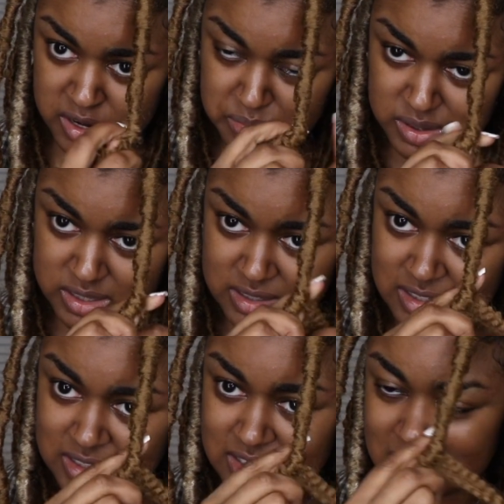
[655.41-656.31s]

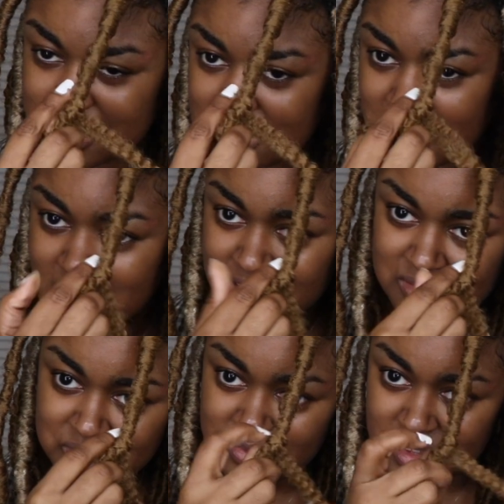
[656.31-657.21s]
pieces, because like
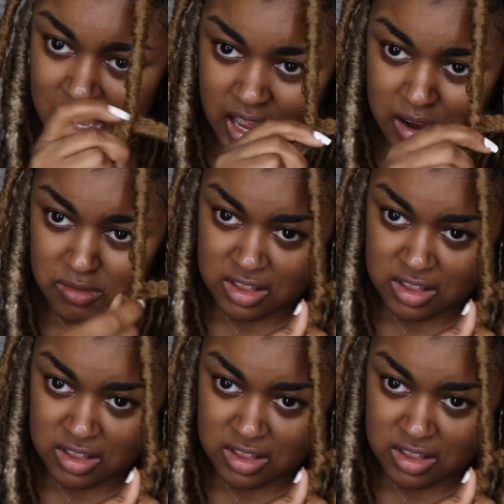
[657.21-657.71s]
I